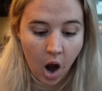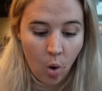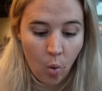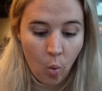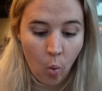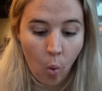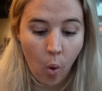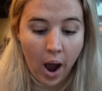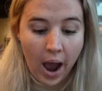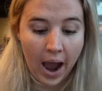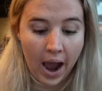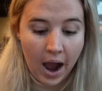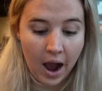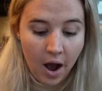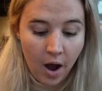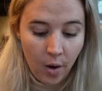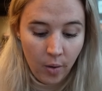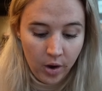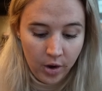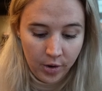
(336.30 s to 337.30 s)

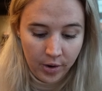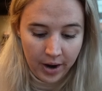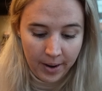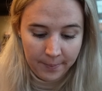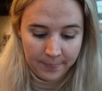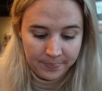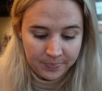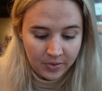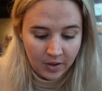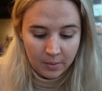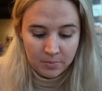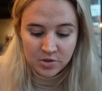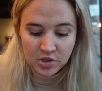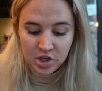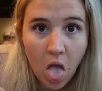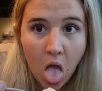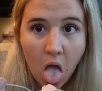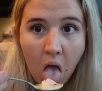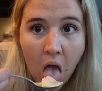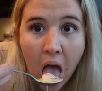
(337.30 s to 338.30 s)
Wow. Okay. I'm just
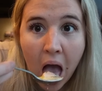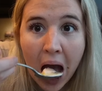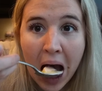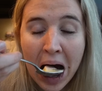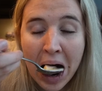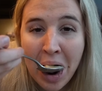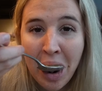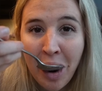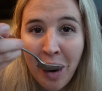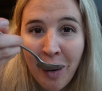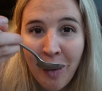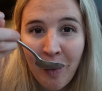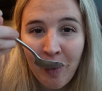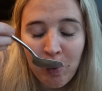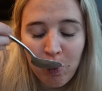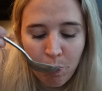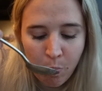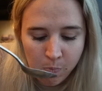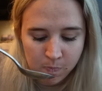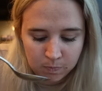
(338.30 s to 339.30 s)
gonna. There's the chunks
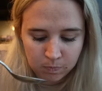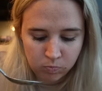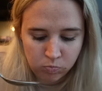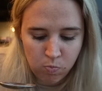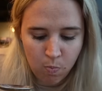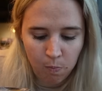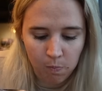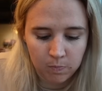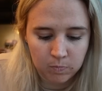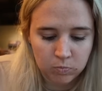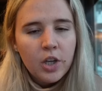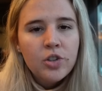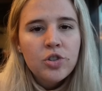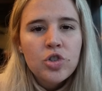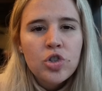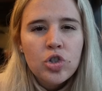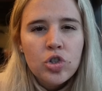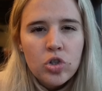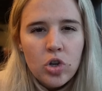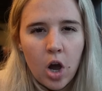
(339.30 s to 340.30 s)
are huge. It's
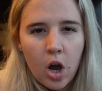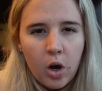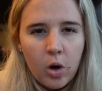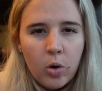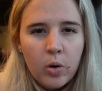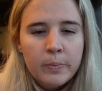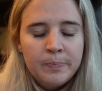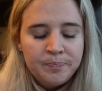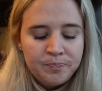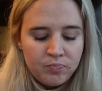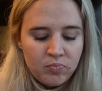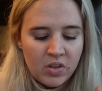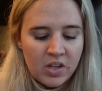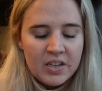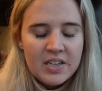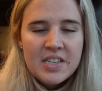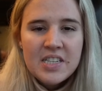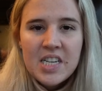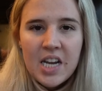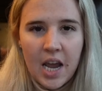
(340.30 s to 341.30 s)
so
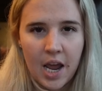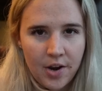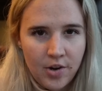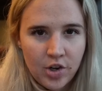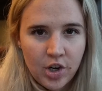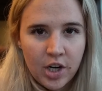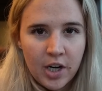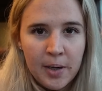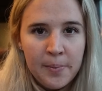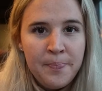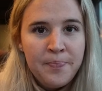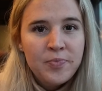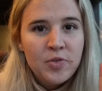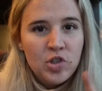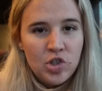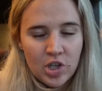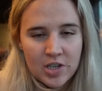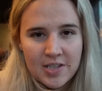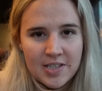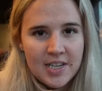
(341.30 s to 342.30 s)
tender,
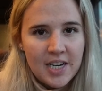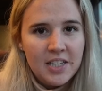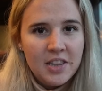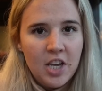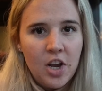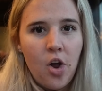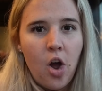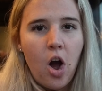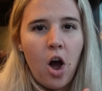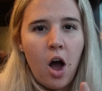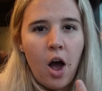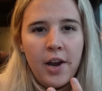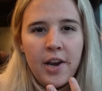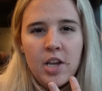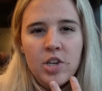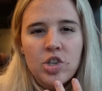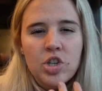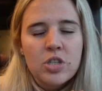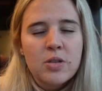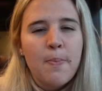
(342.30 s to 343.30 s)
just like the cod.
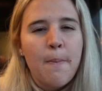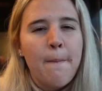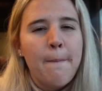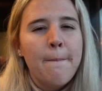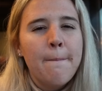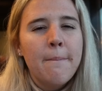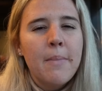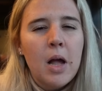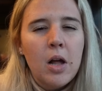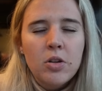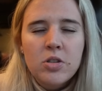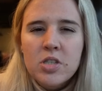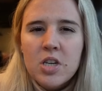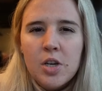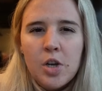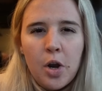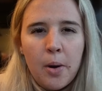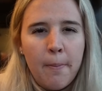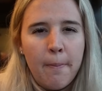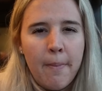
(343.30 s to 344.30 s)
It just melts
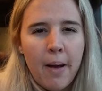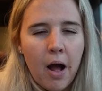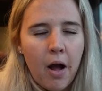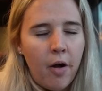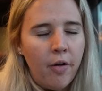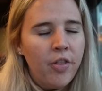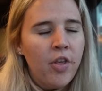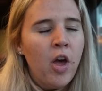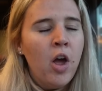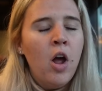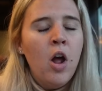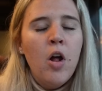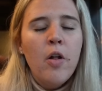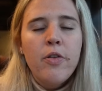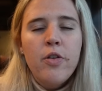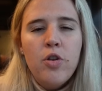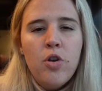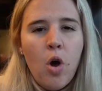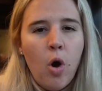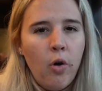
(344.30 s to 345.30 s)
in your mouth.
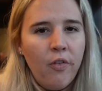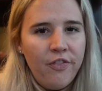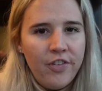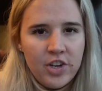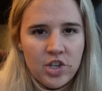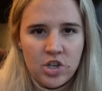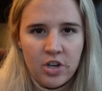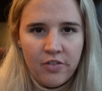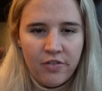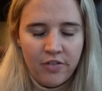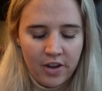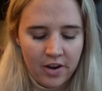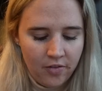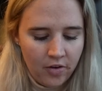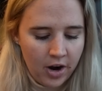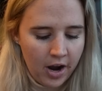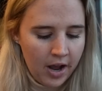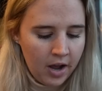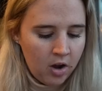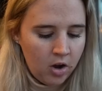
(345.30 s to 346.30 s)
No fishy
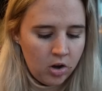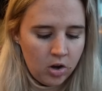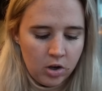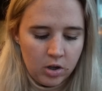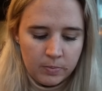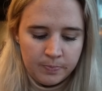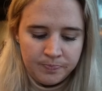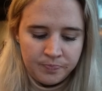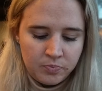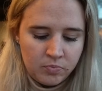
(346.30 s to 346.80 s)
flavor at all.